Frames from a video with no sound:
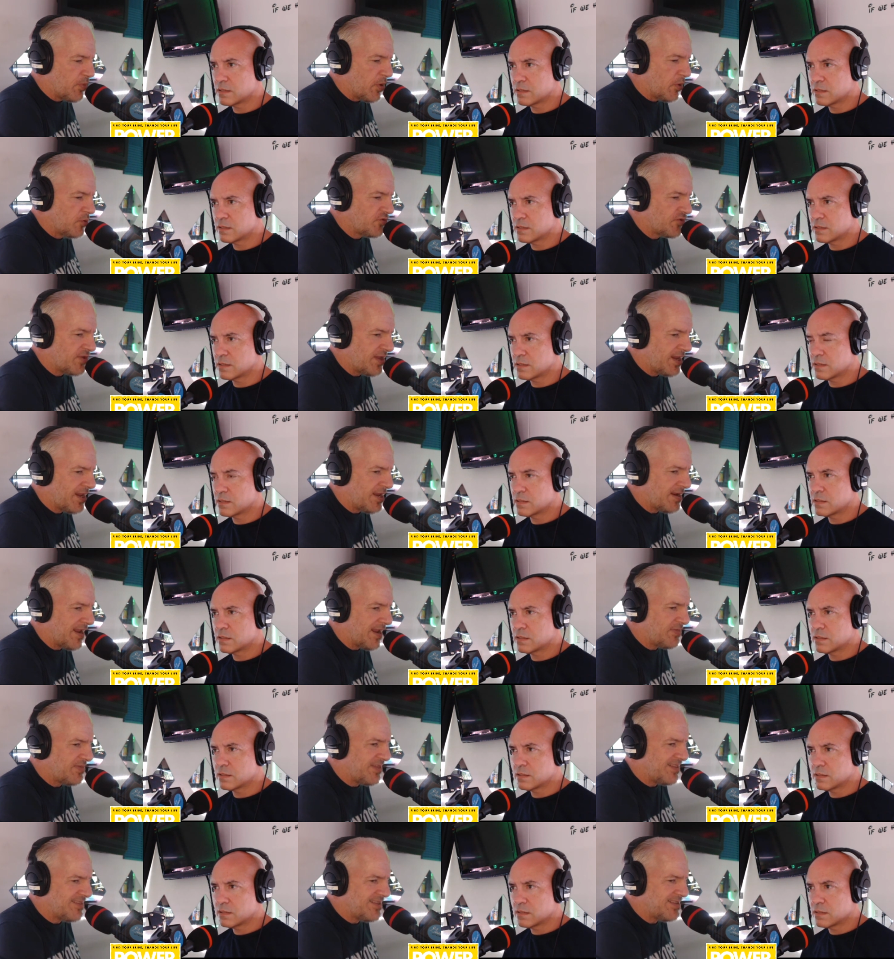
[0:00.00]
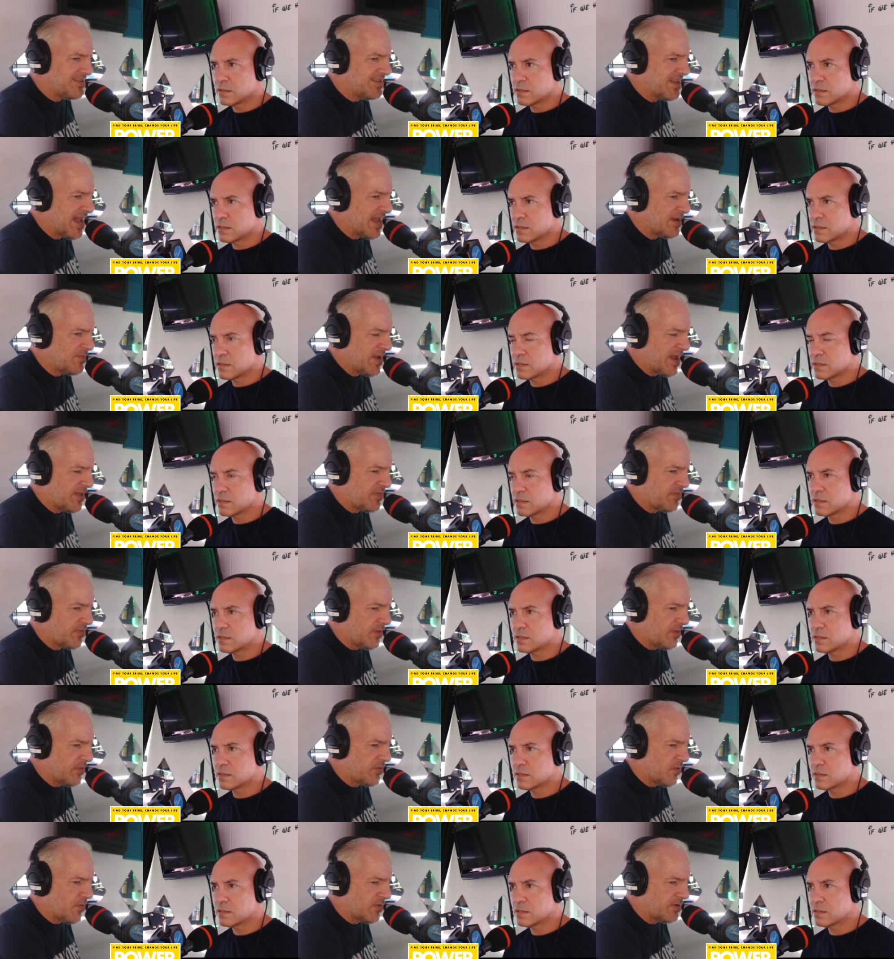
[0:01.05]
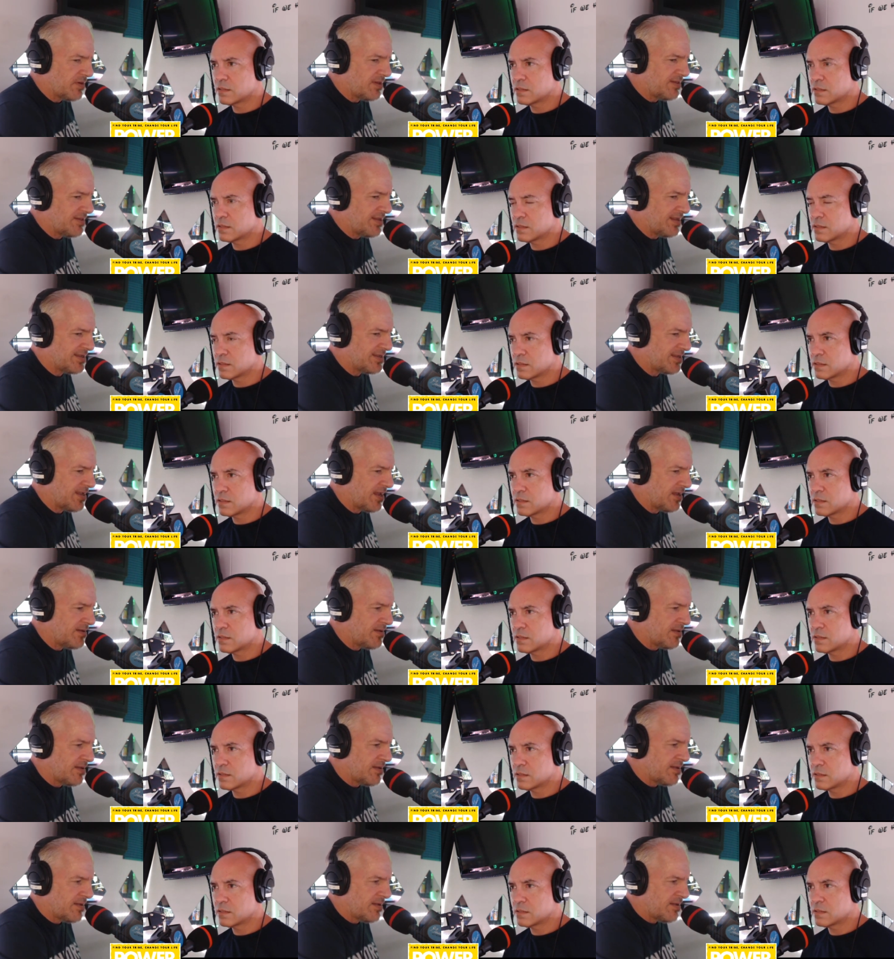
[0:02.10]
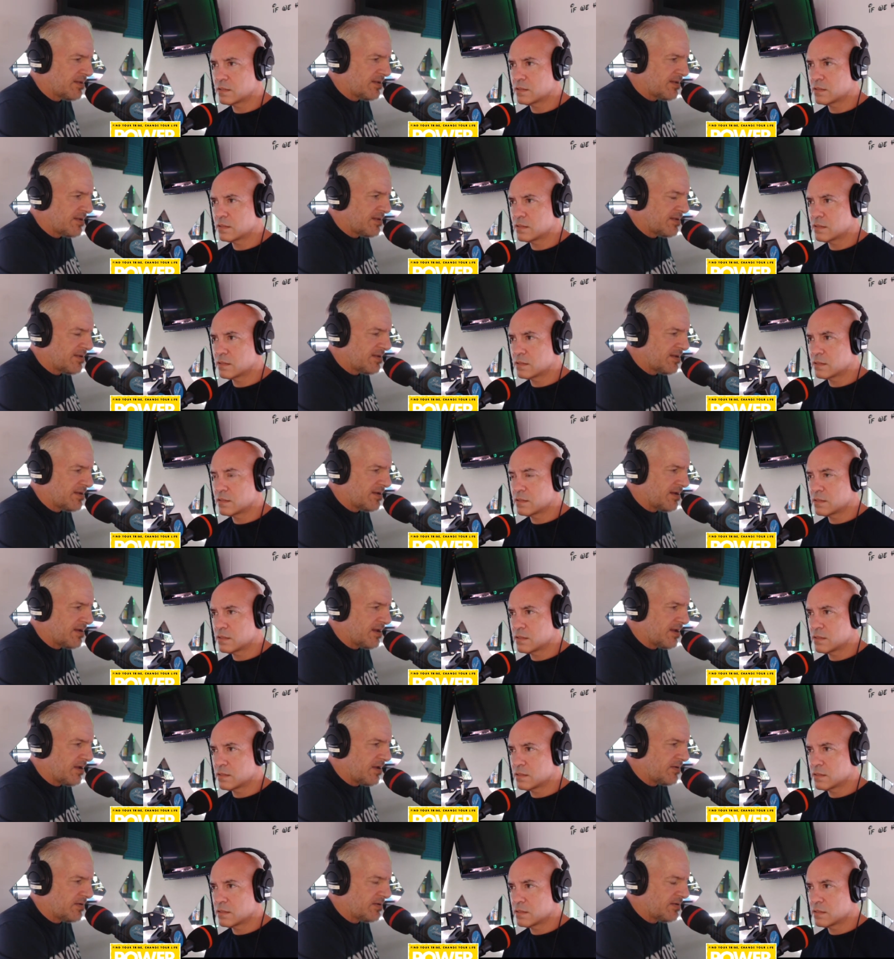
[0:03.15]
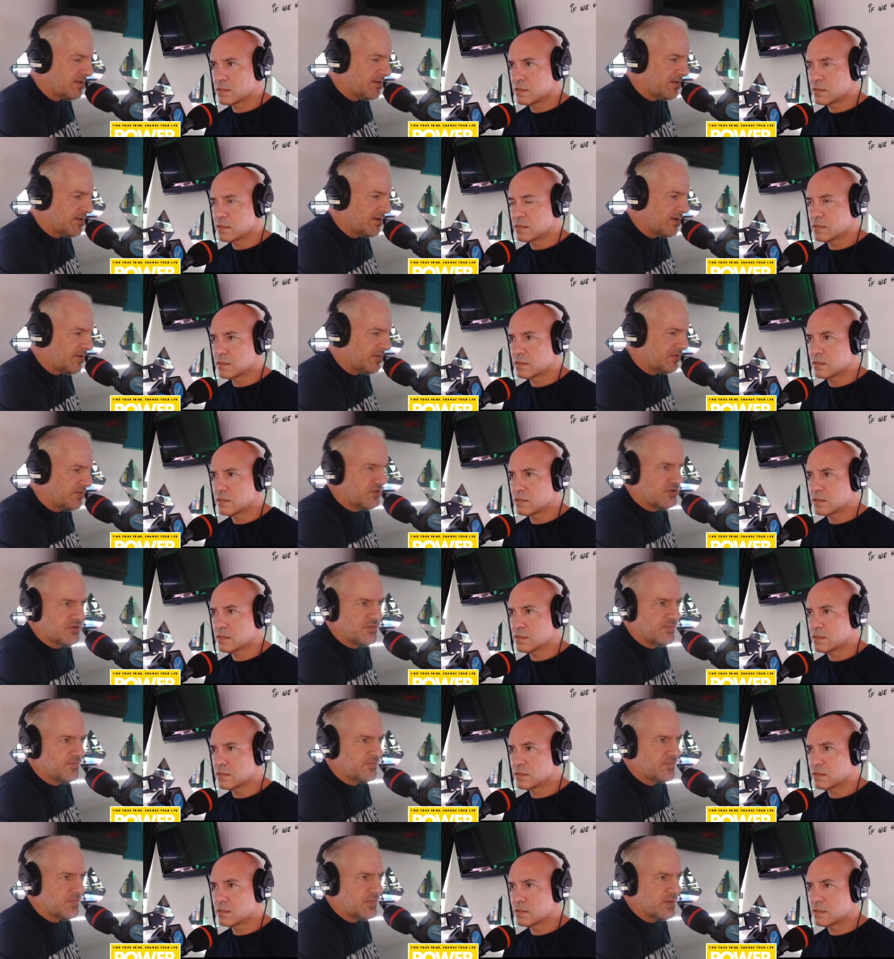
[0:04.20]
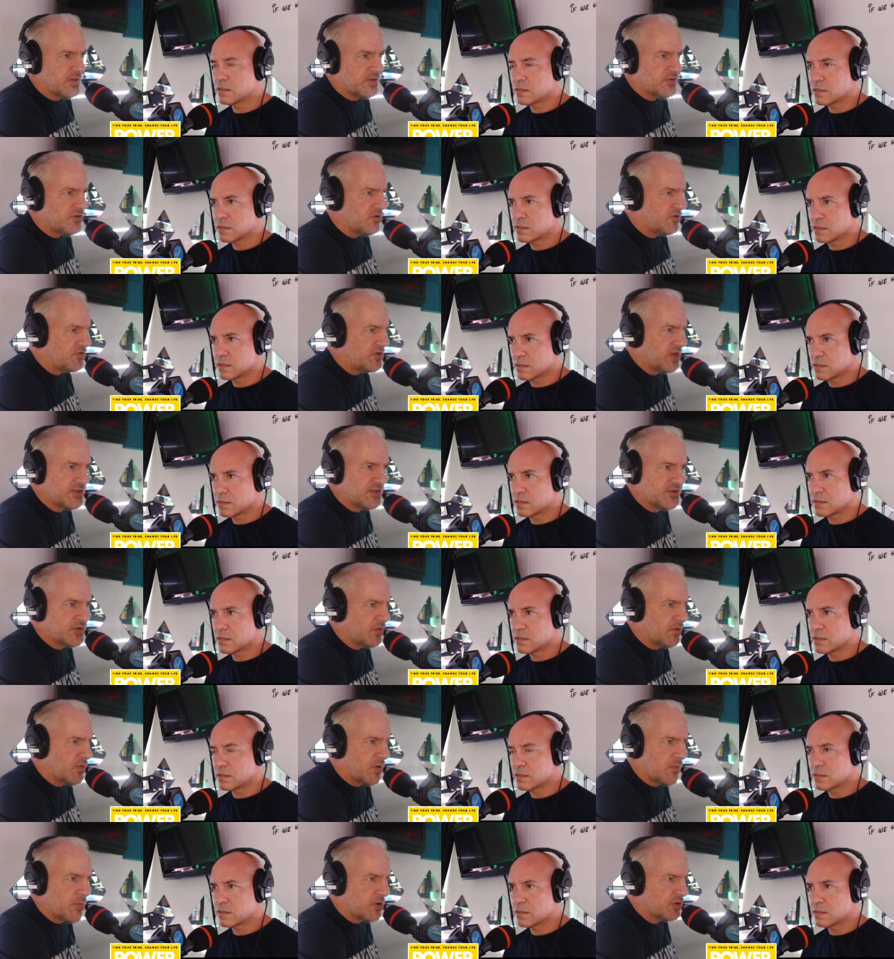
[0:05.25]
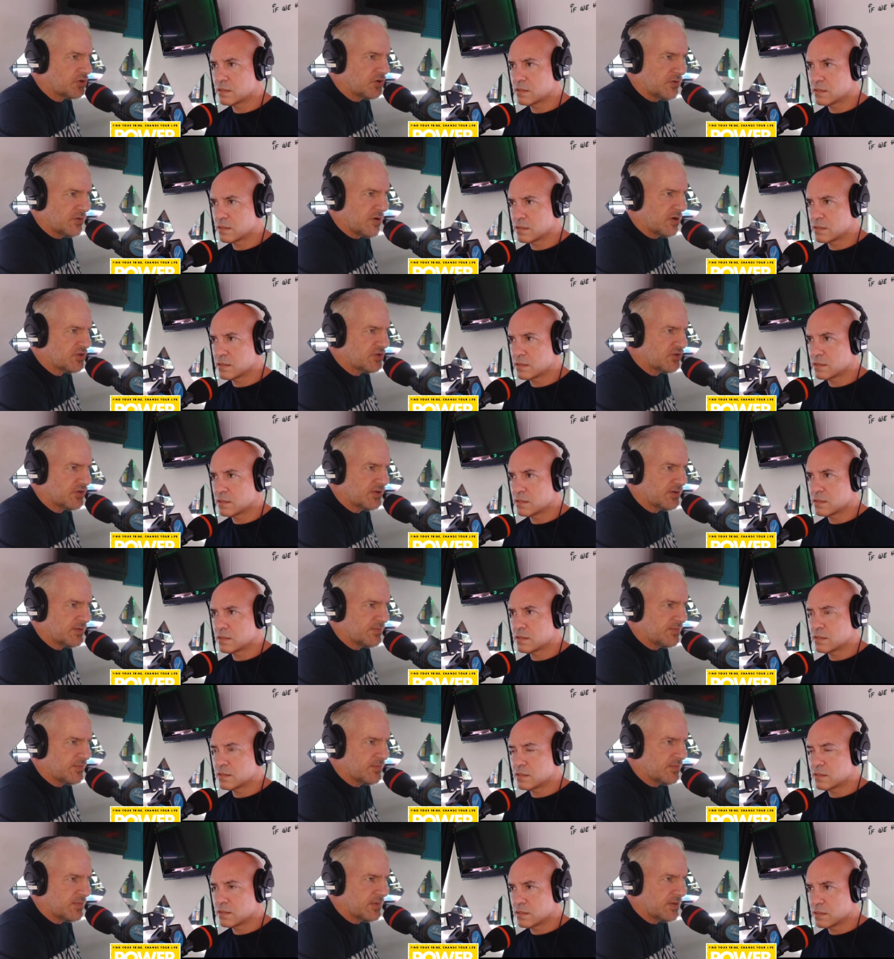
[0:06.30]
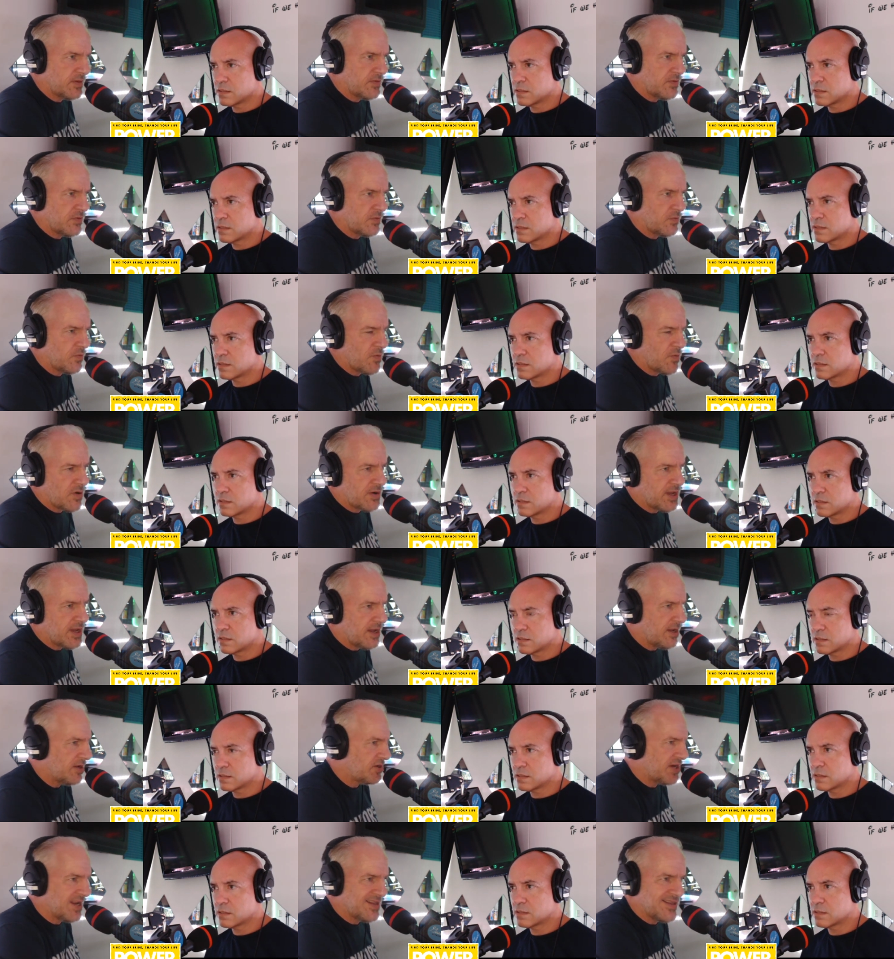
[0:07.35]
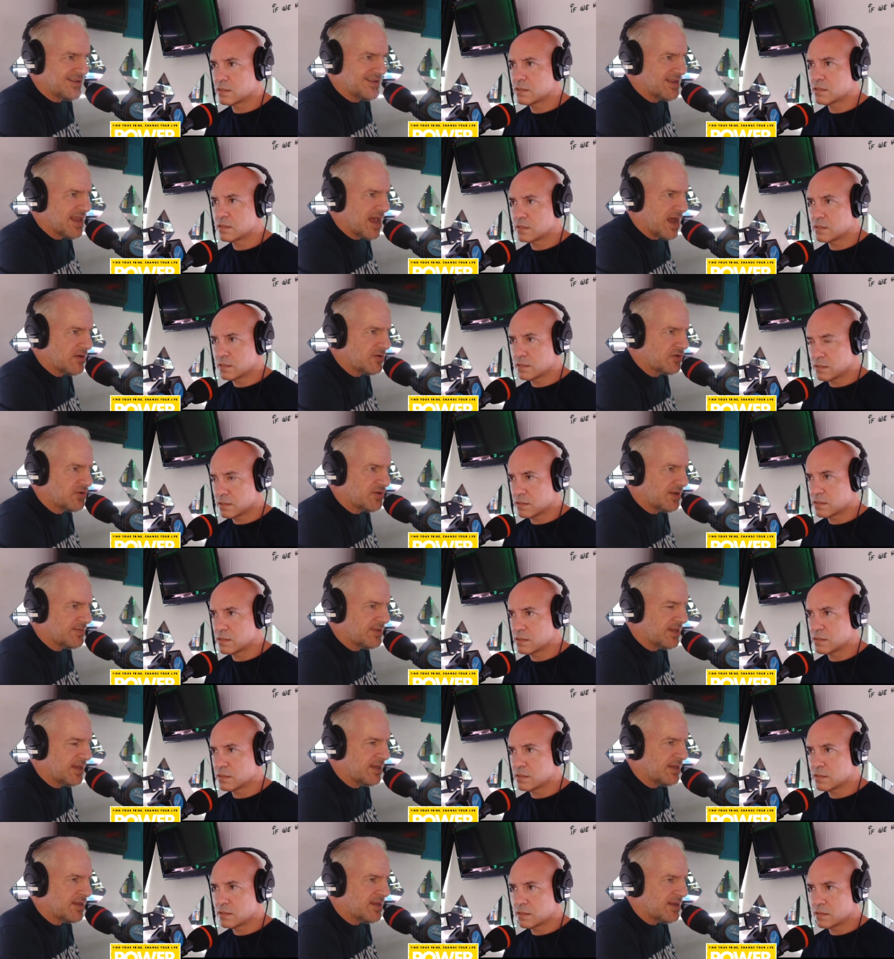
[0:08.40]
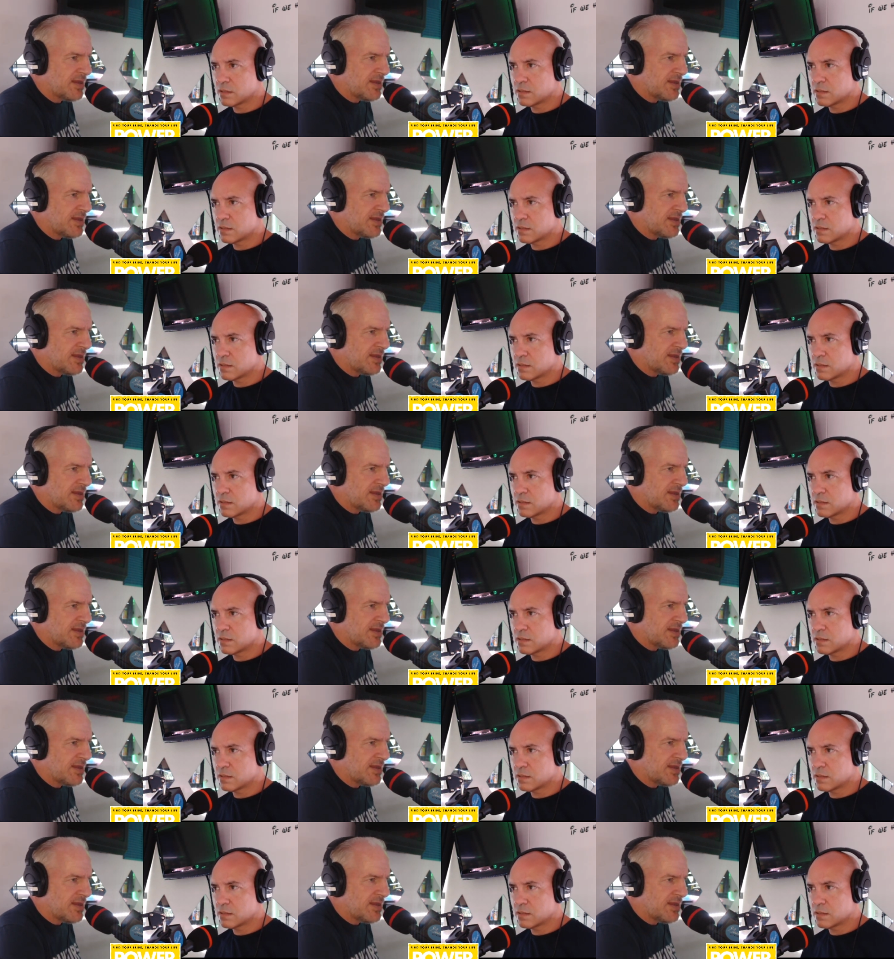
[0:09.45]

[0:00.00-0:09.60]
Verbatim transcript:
Speaker 1: posted it. I think they tagged Matt Thornton, and they said, you know, jiu-jitsu or martial arts working, check this out or something.